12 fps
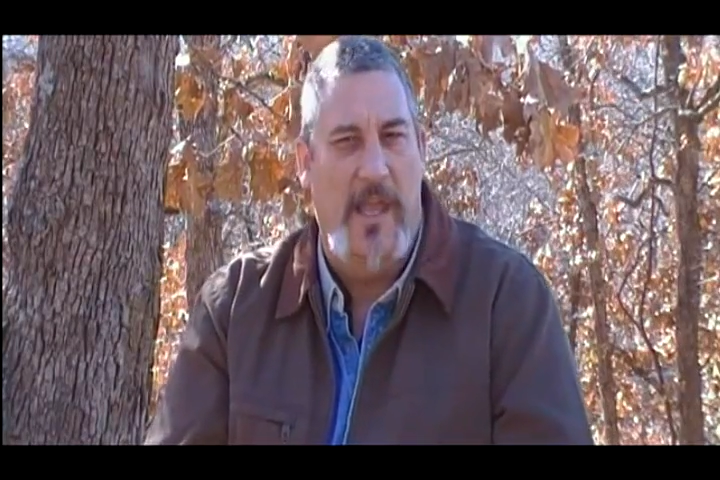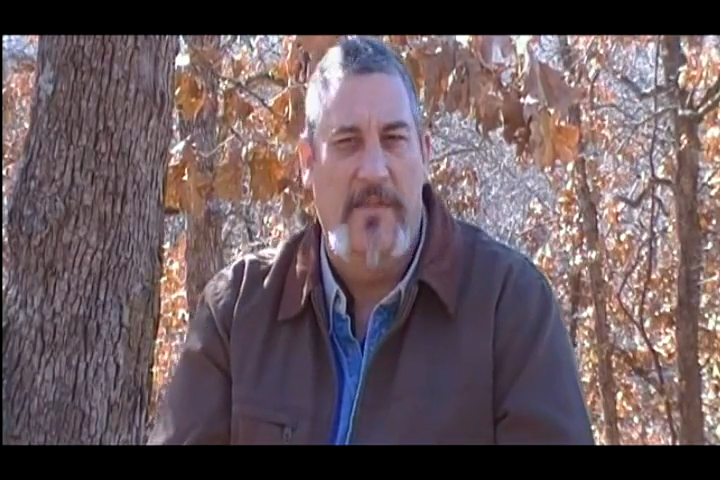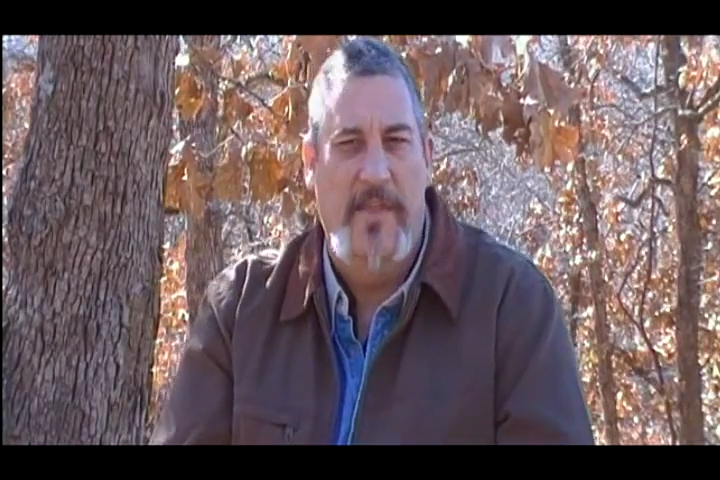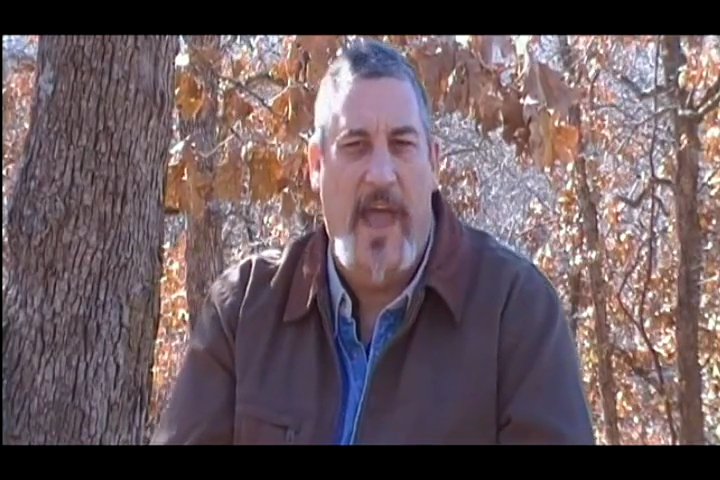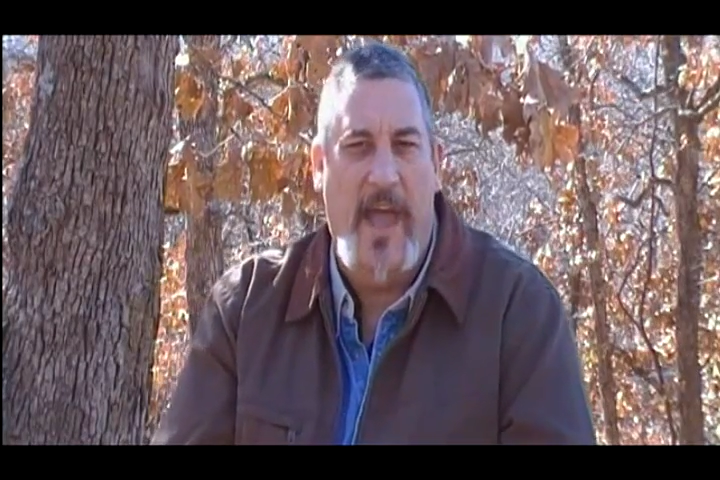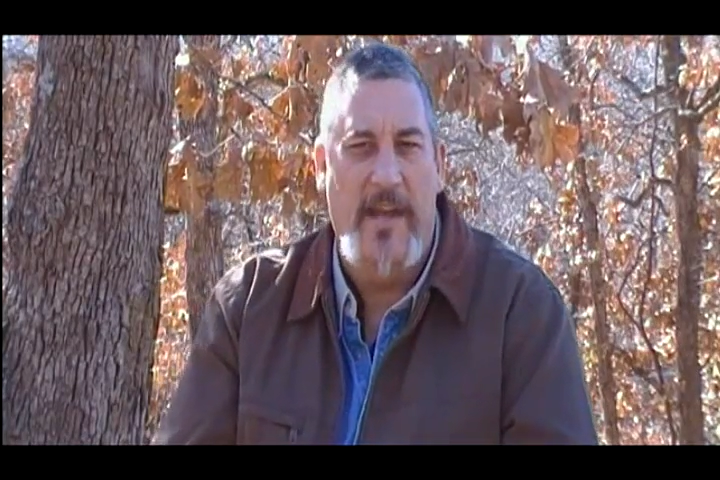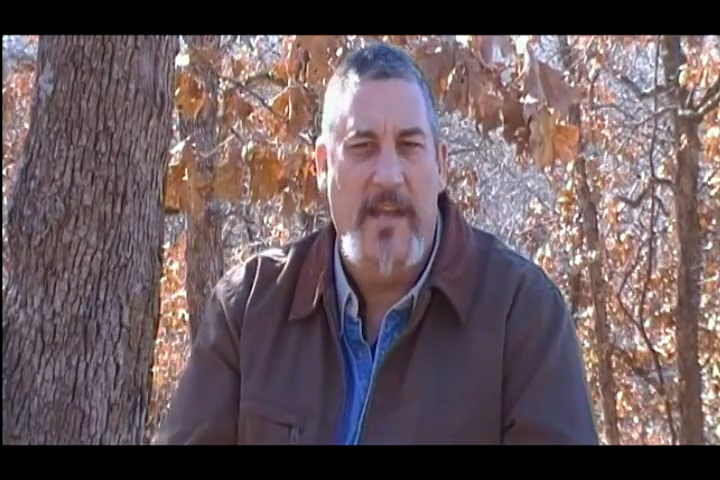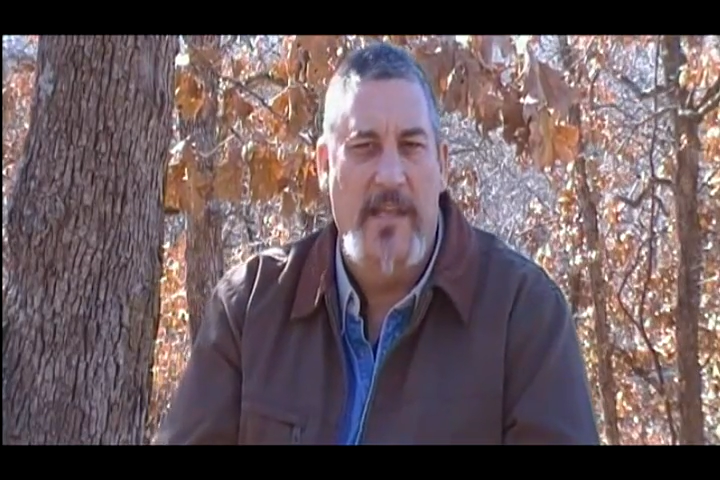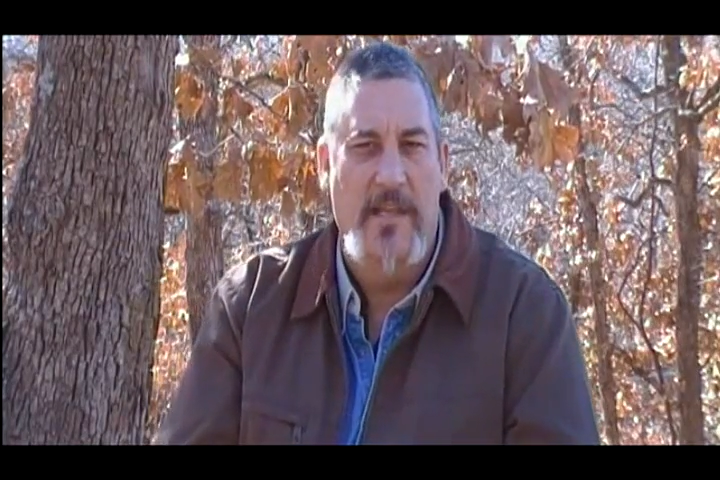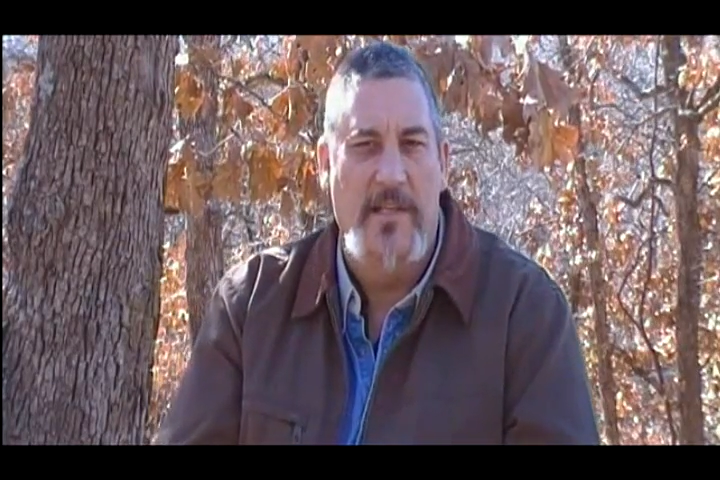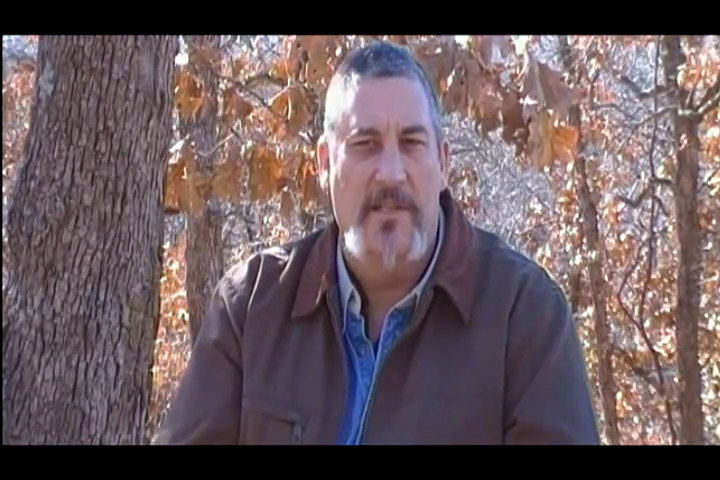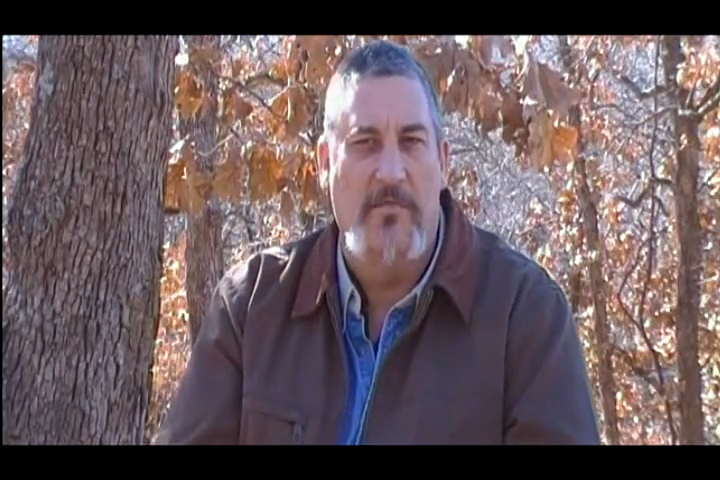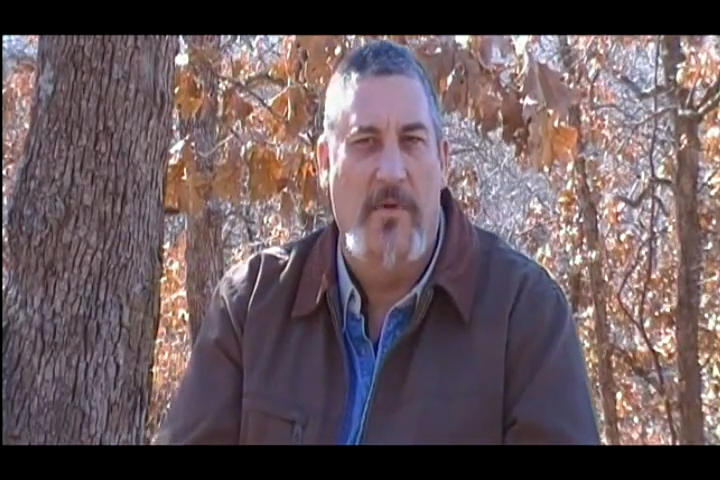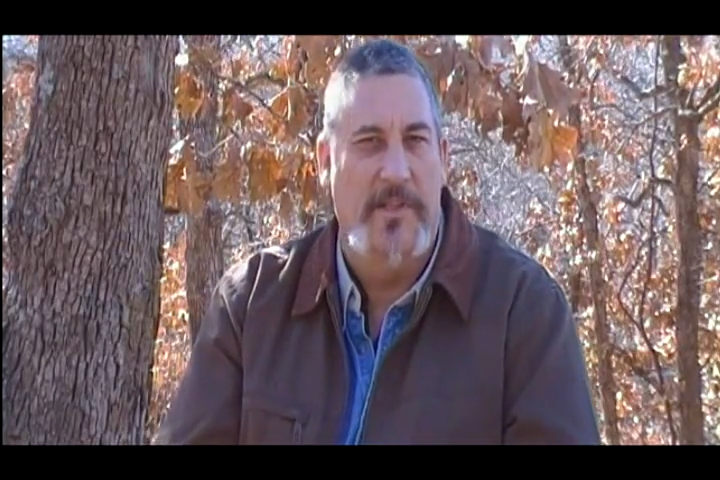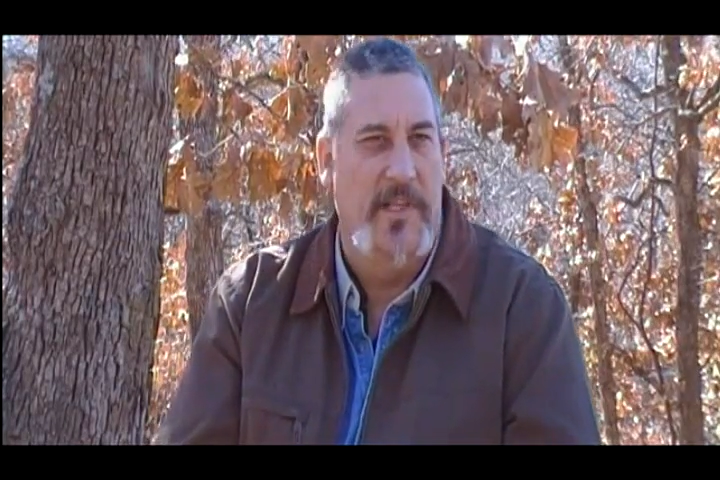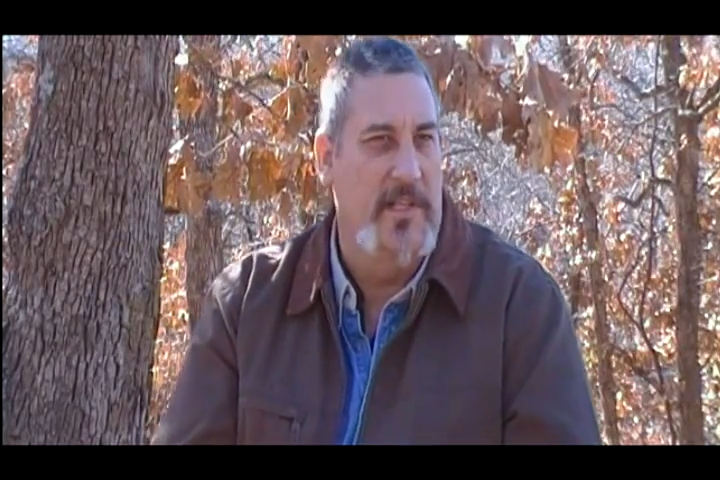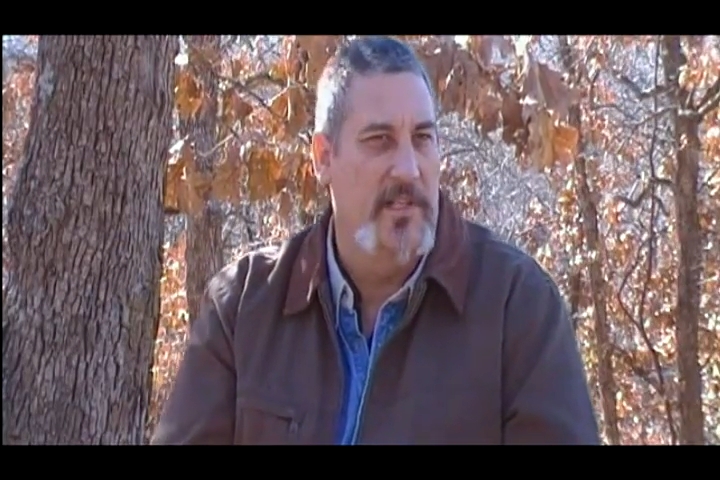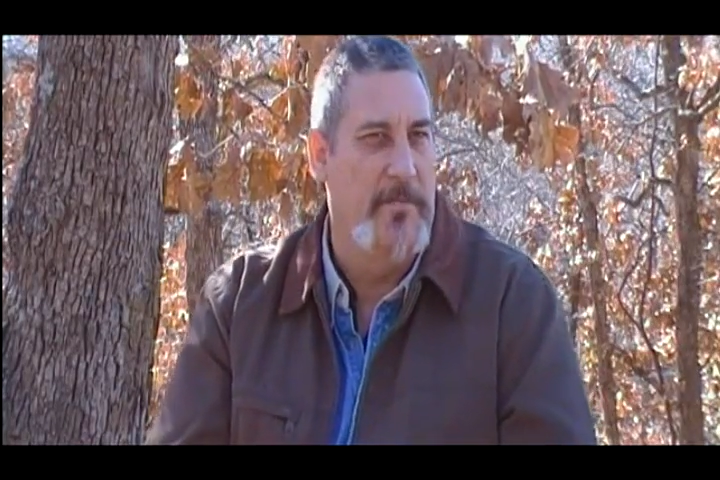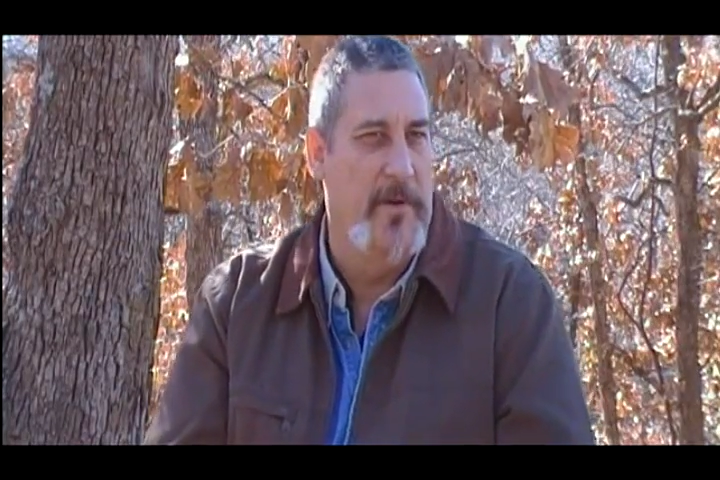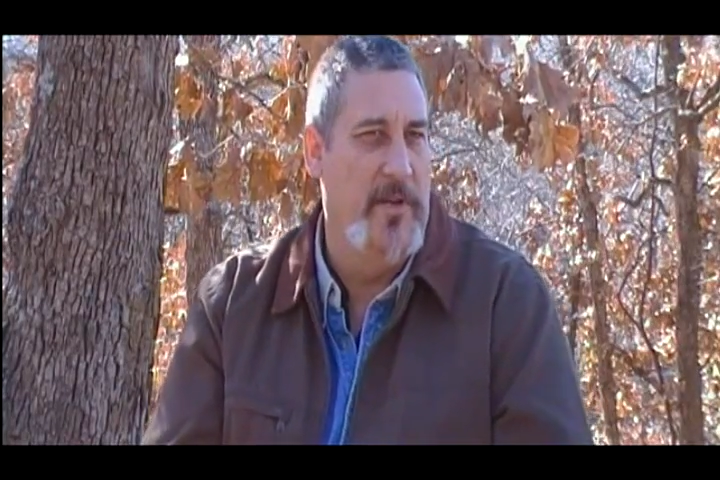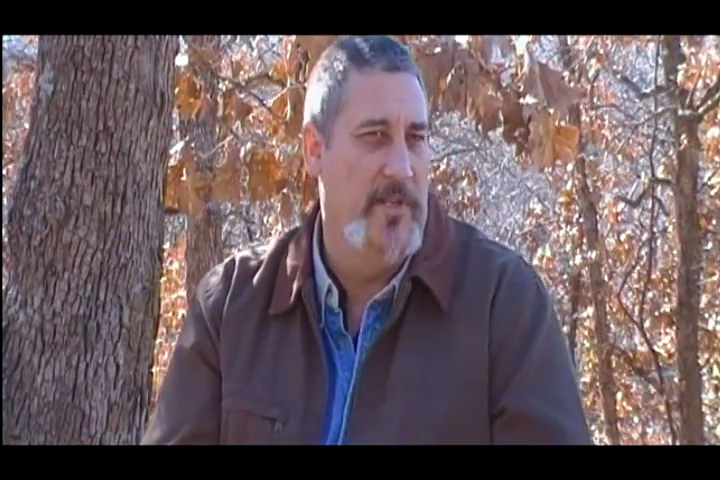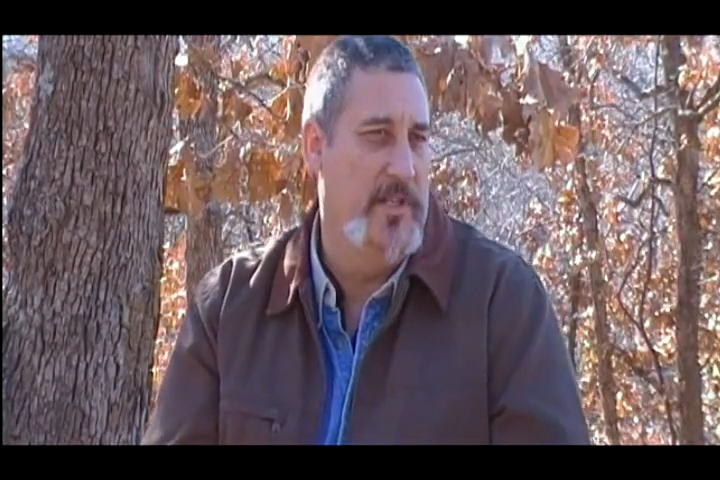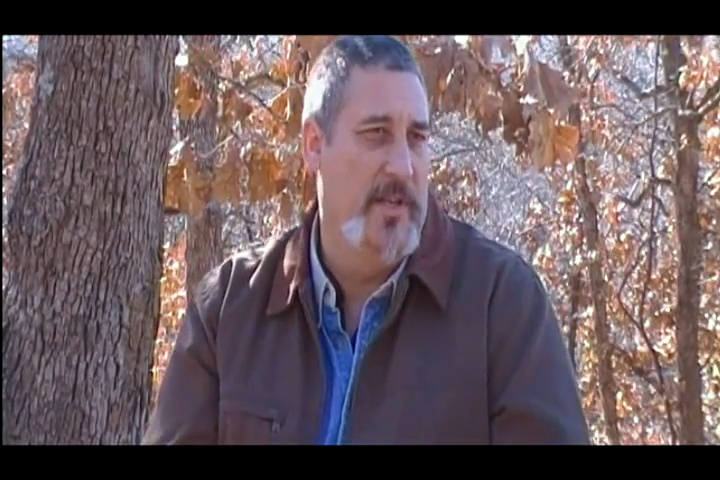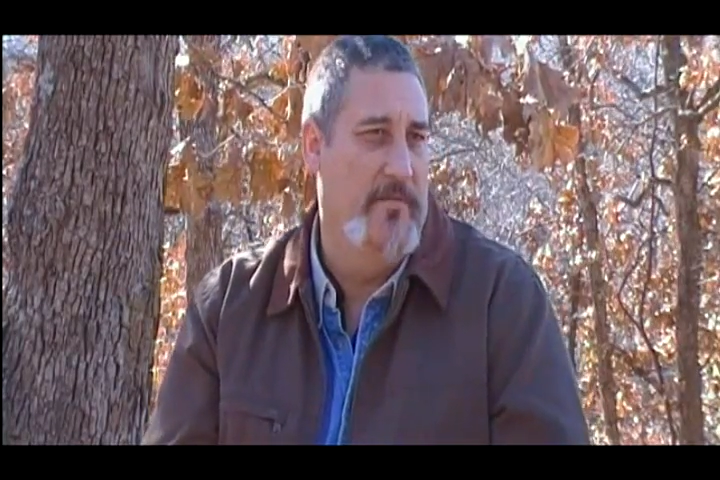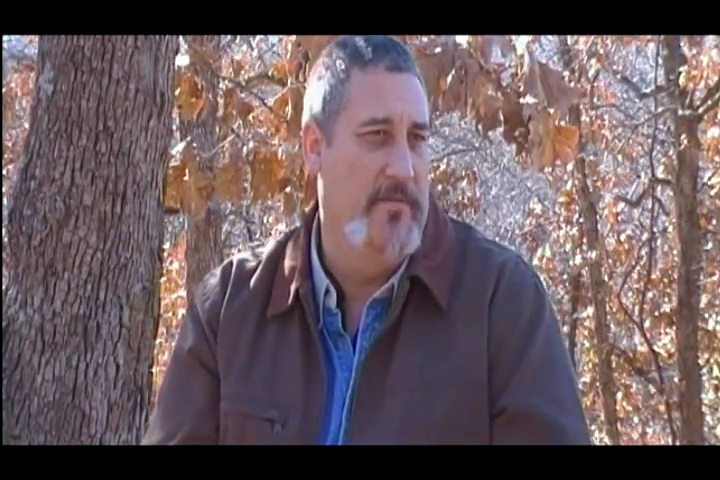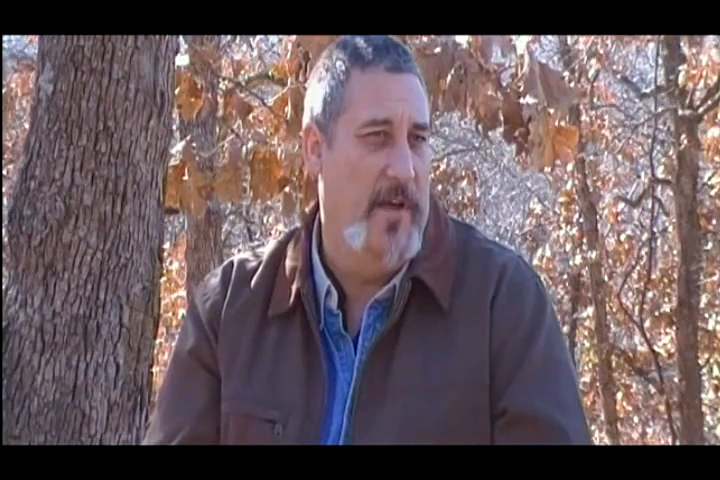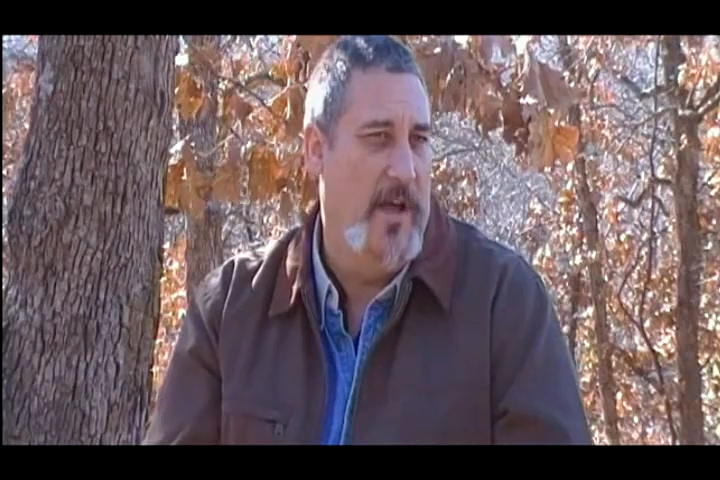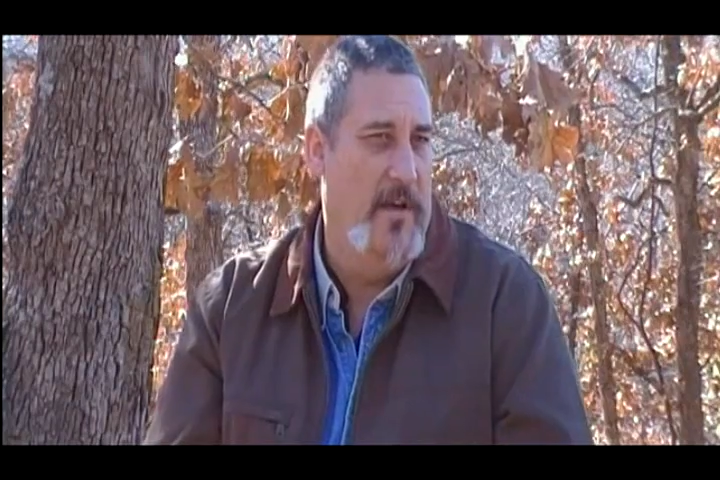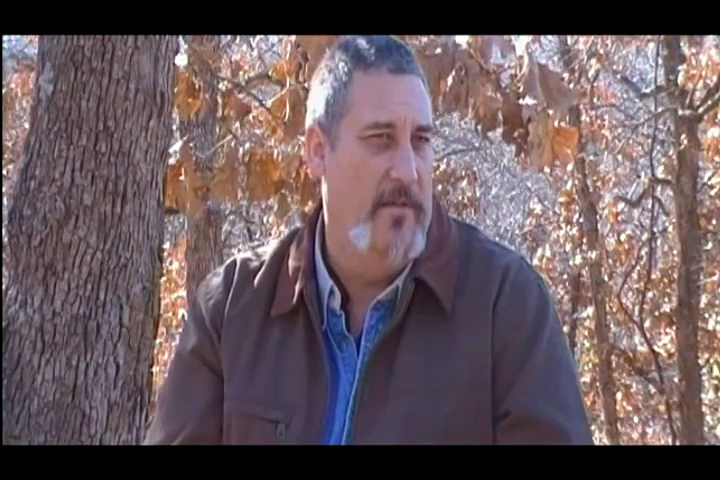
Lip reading: And that is what the experience of